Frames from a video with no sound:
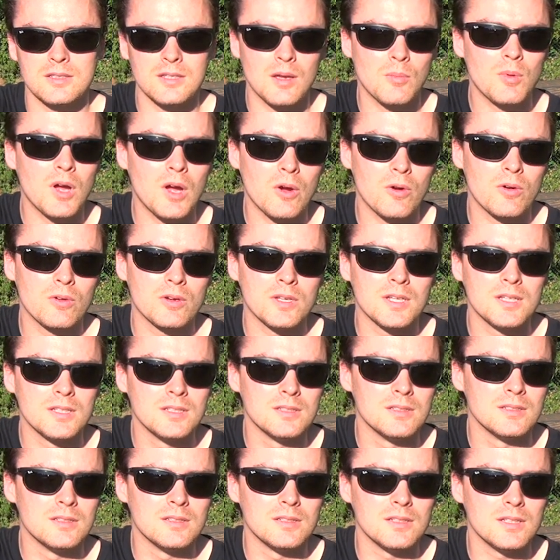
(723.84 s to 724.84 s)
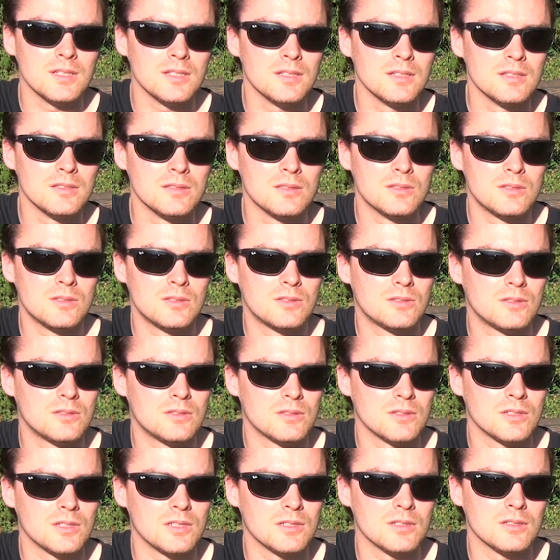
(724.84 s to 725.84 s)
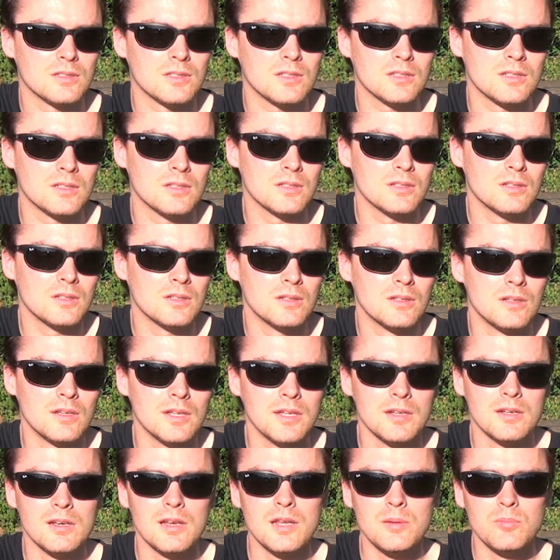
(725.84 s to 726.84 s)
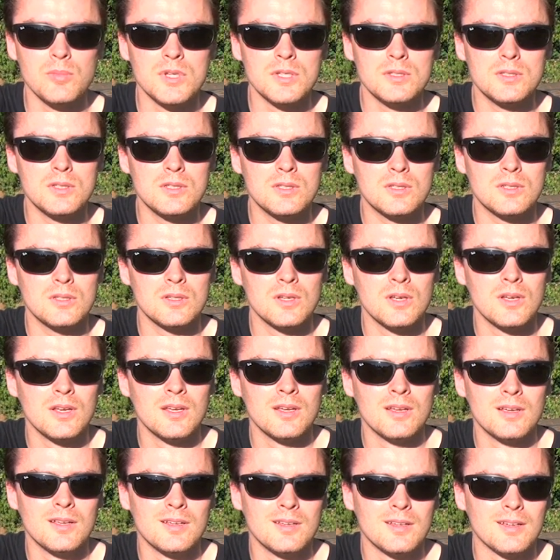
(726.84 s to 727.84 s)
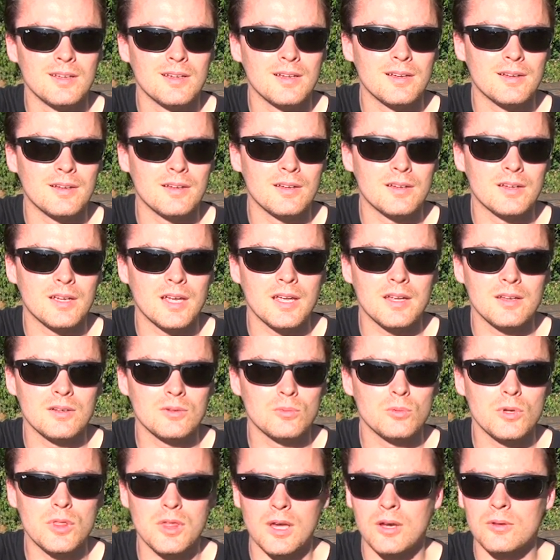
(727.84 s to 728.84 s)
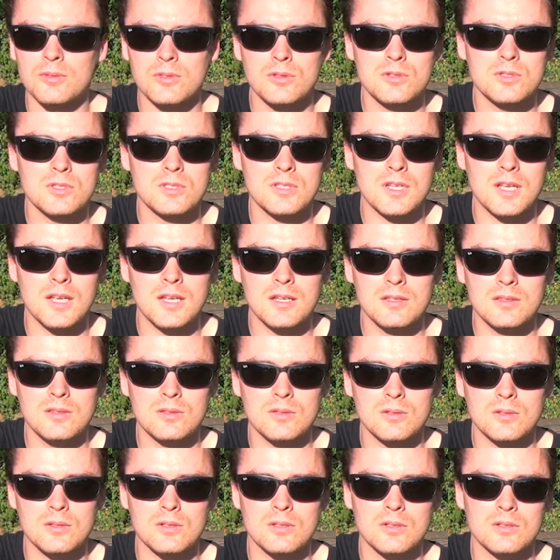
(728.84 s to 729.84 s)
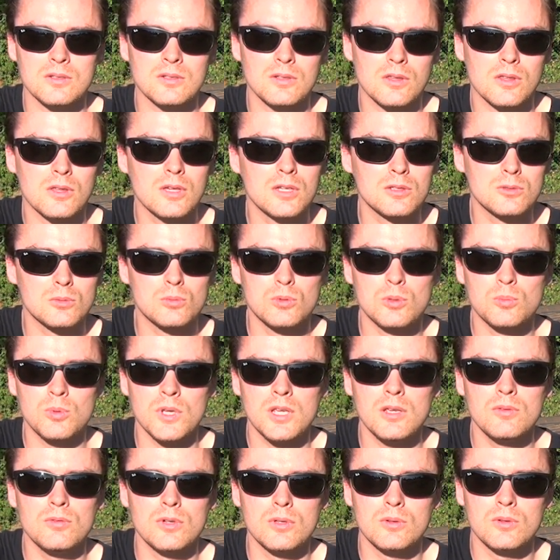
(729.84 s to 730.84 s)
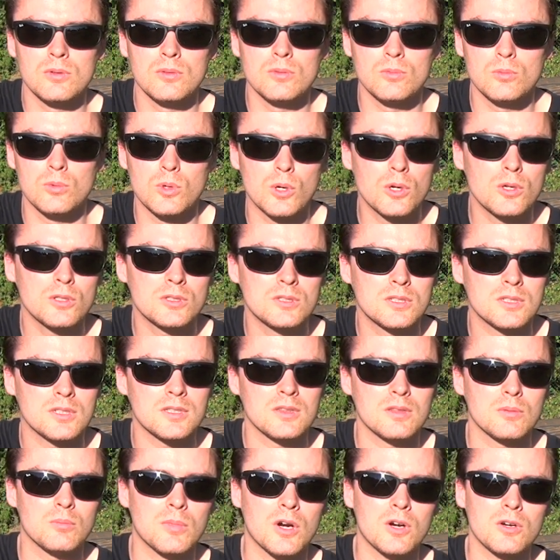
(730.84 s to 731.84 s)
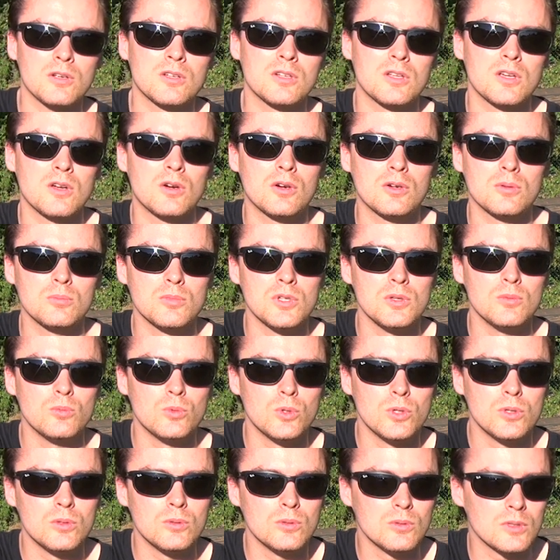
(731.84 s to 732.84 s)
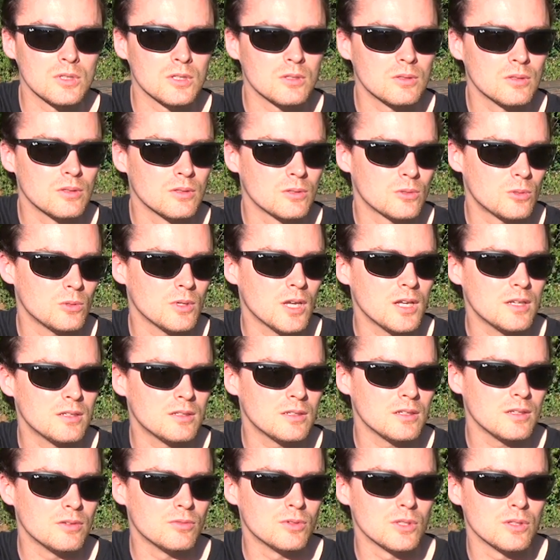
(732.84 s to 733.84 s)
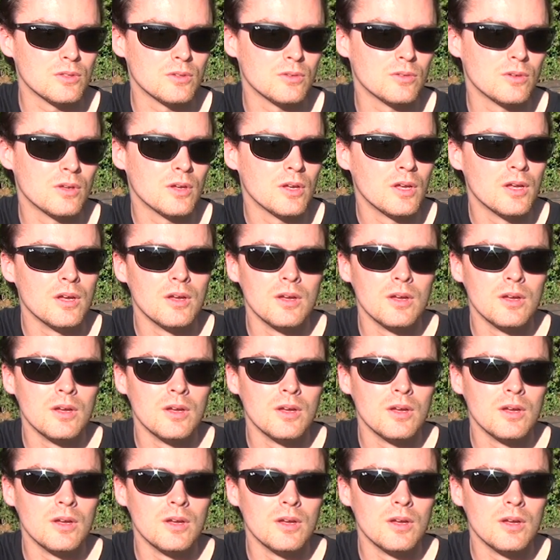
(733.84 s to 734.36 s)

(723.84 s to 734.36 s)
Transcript: somehow in its limits, and without the state things would be even worse, and the market economy would create even